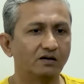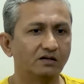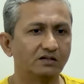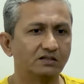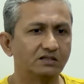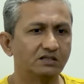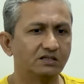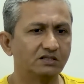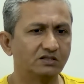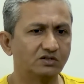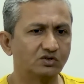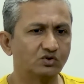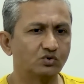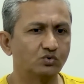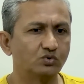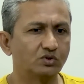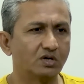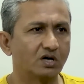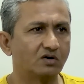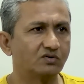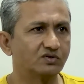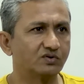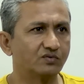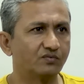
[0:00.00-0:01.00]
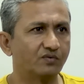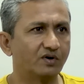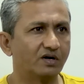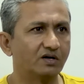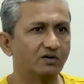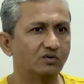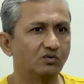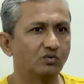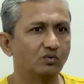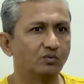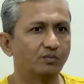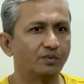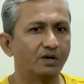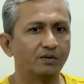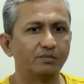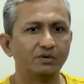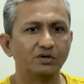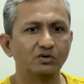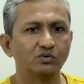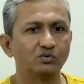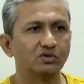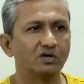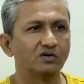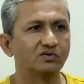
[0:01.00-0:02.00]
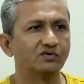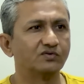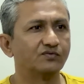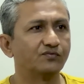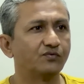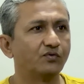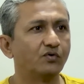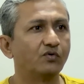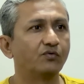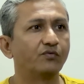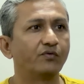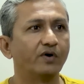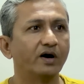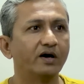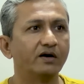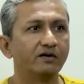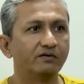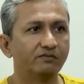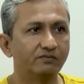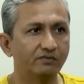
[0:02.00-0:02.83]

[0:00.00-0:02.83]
since 2001 to maybe 2004-05,